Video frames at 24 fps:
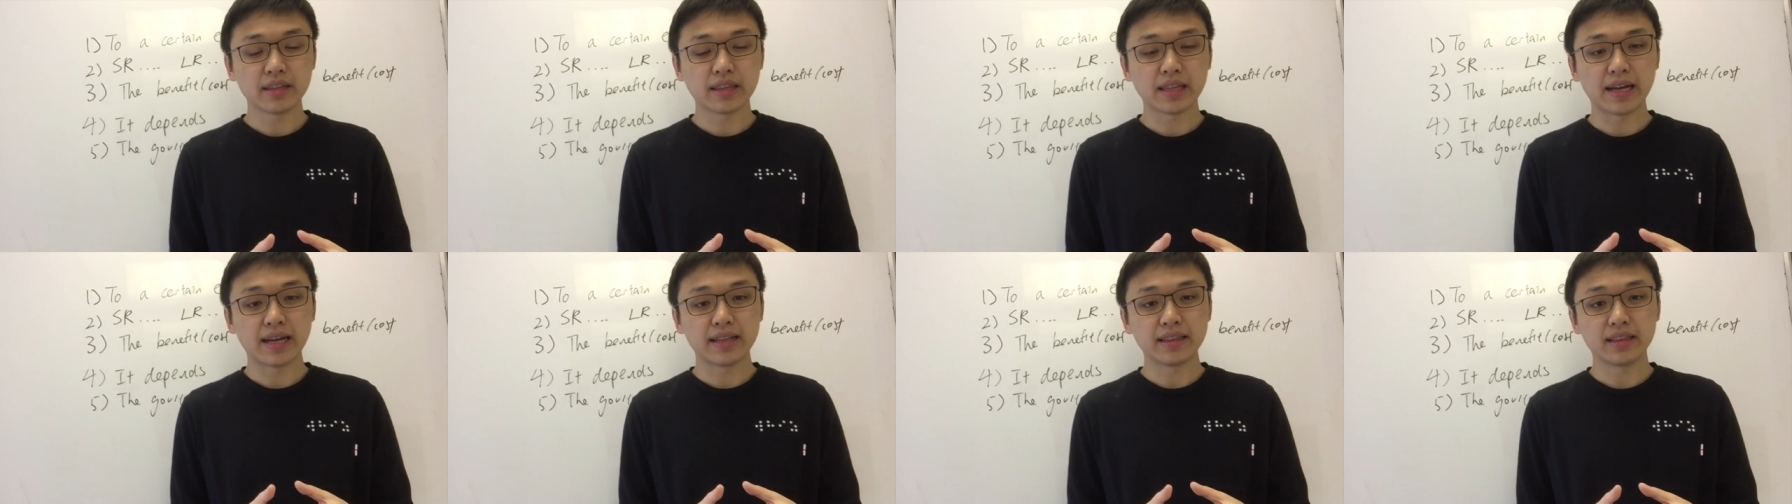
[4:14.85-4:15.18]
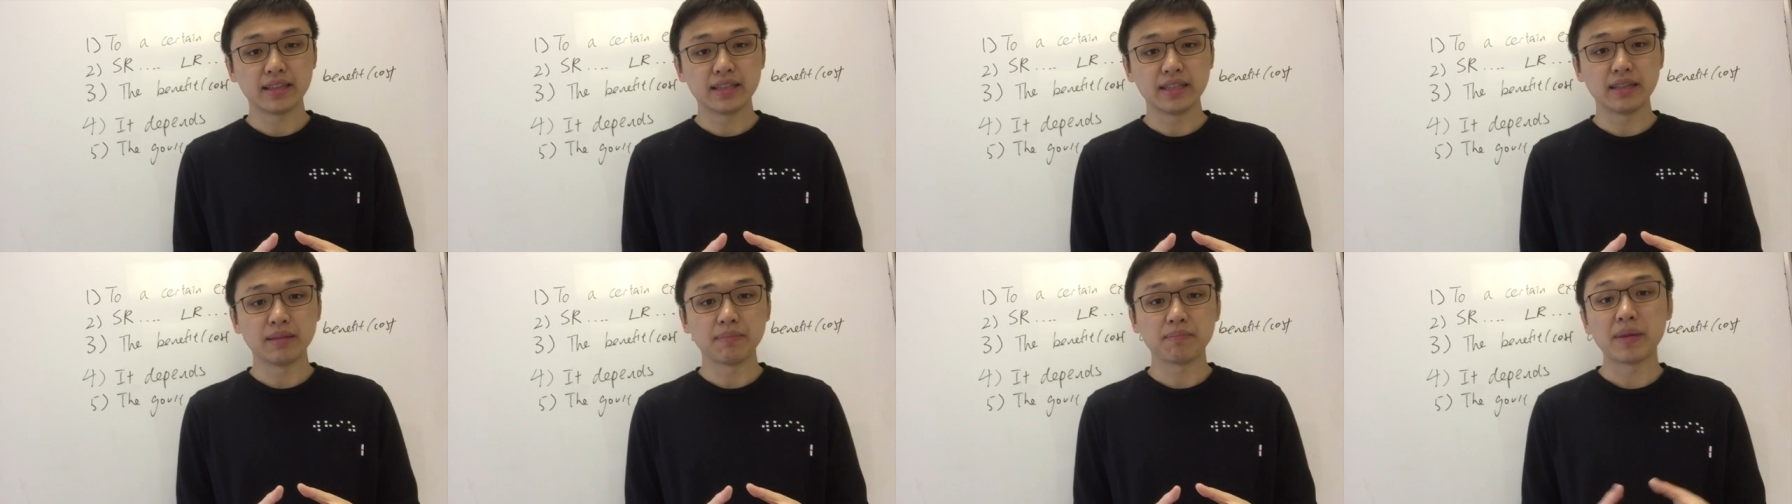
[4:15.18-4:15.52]

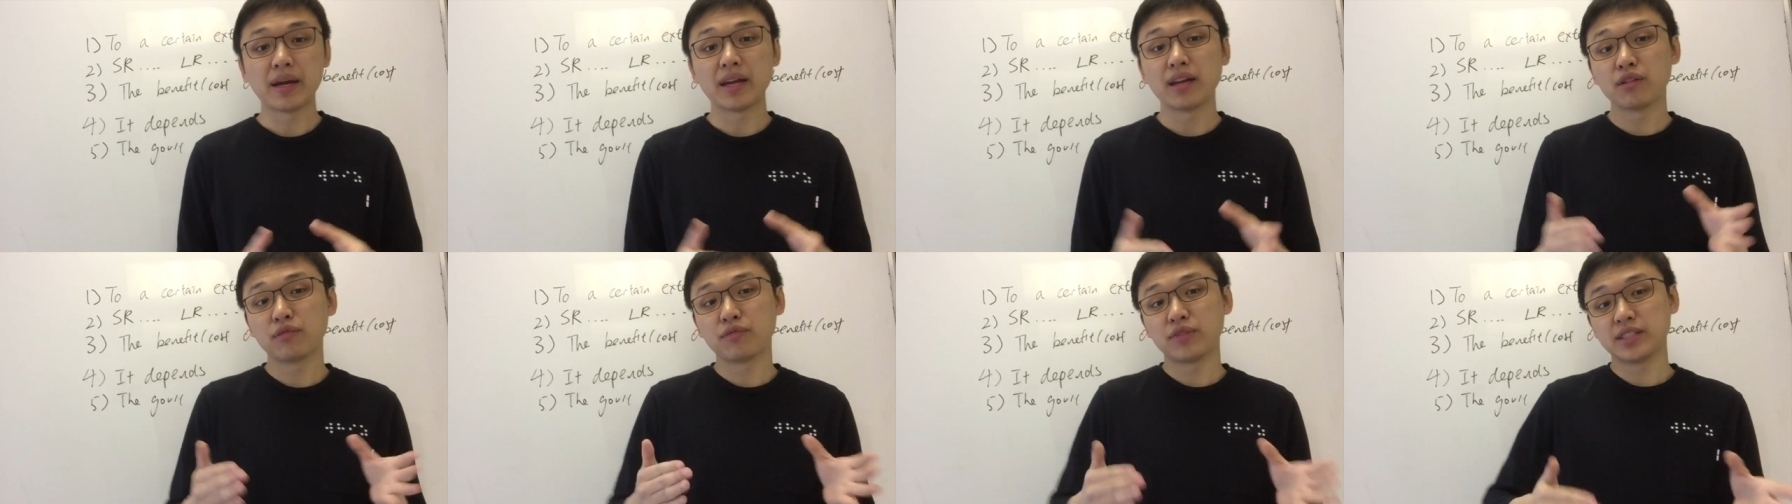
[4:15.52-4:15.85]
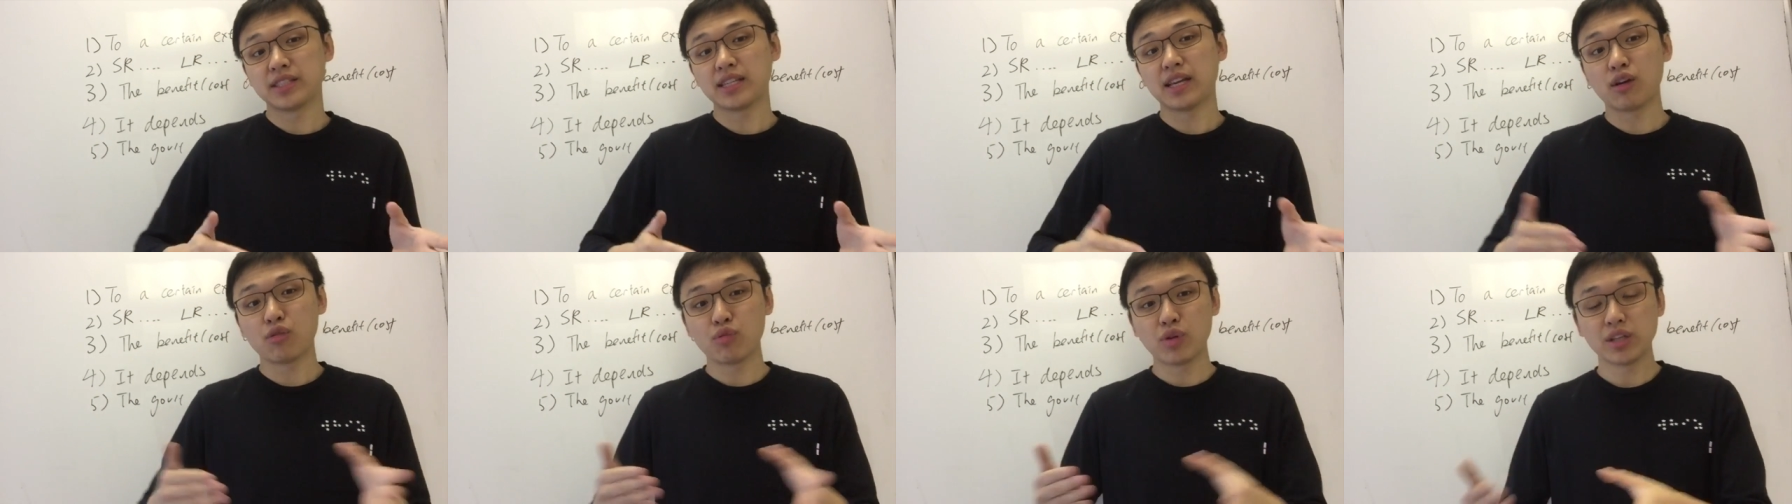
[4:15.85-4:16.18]
that the
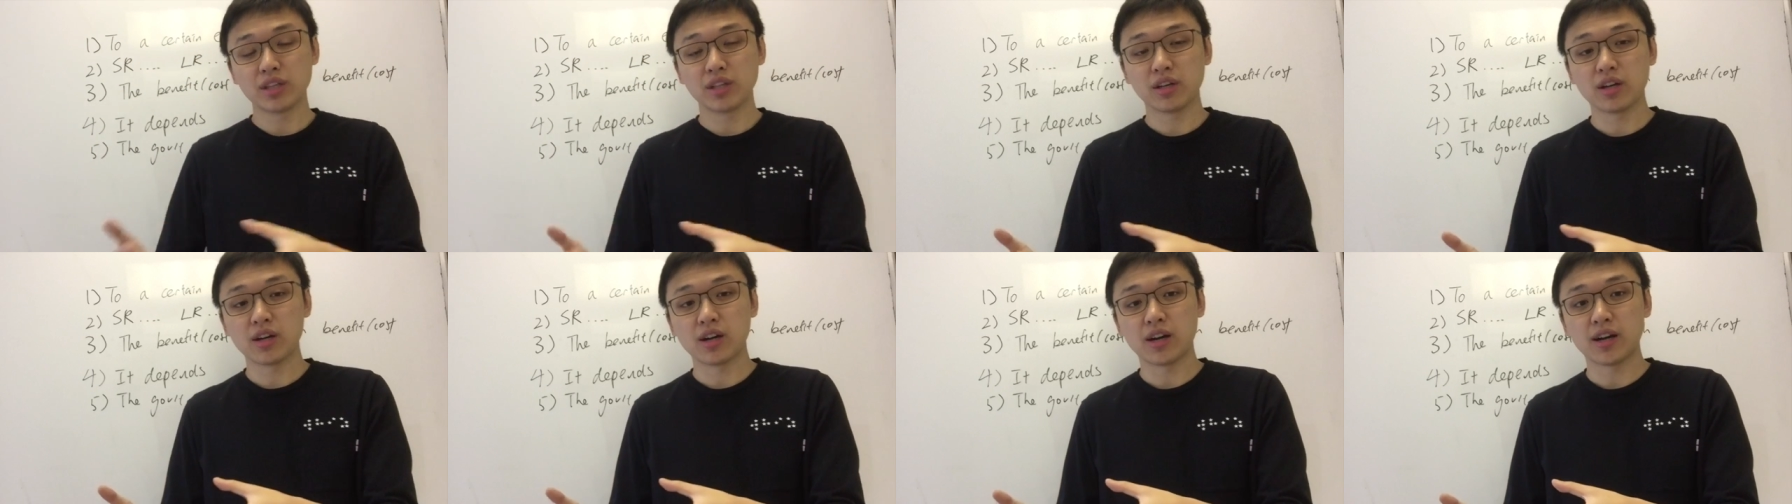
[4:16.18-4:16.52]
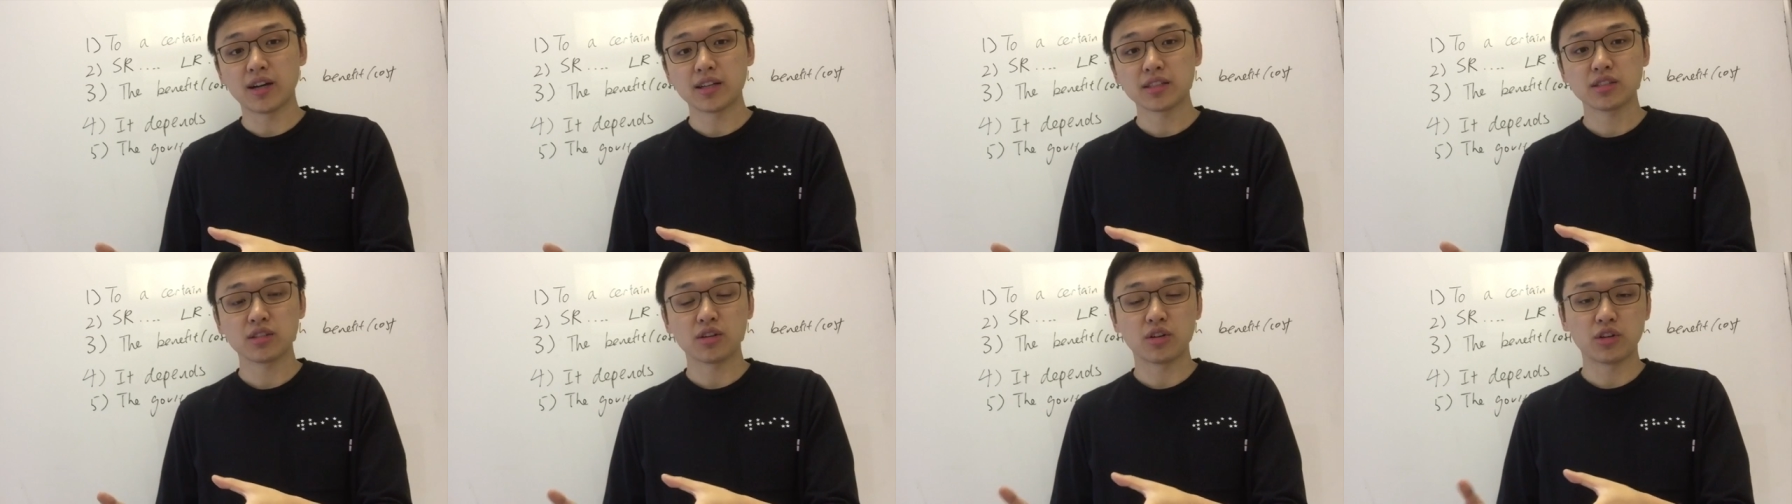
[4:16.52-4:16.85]
benefits outweigh the
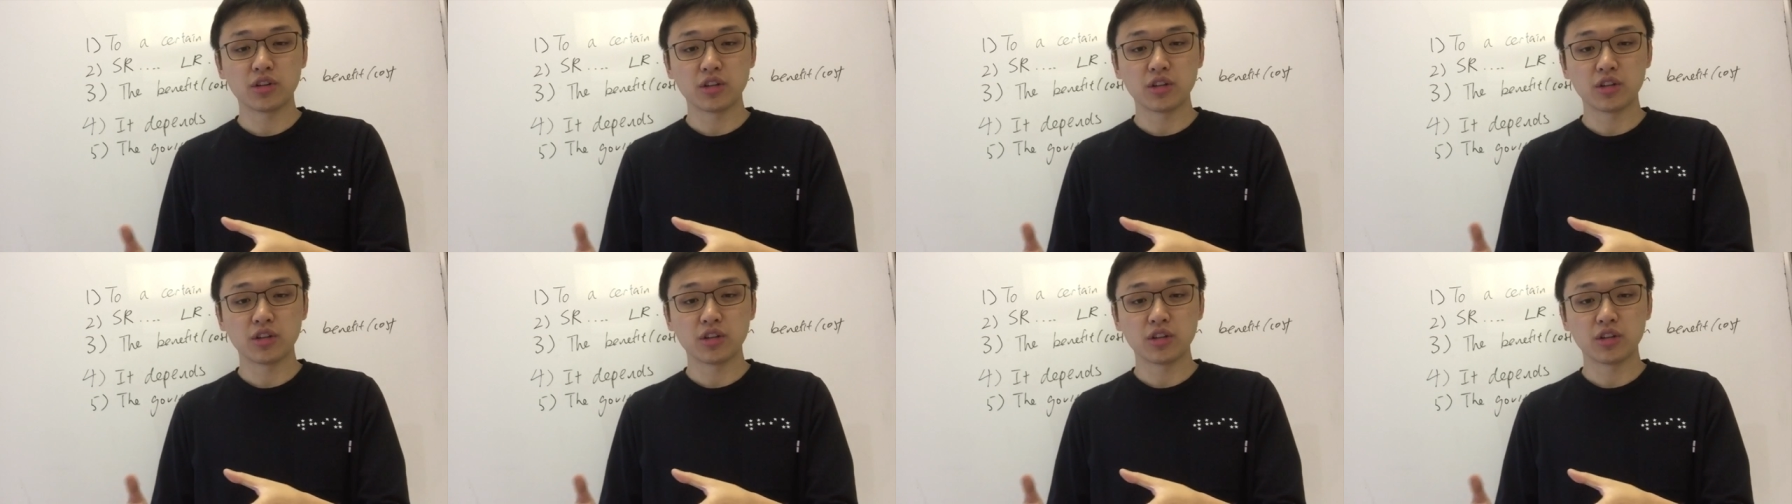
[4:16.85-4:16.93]
cost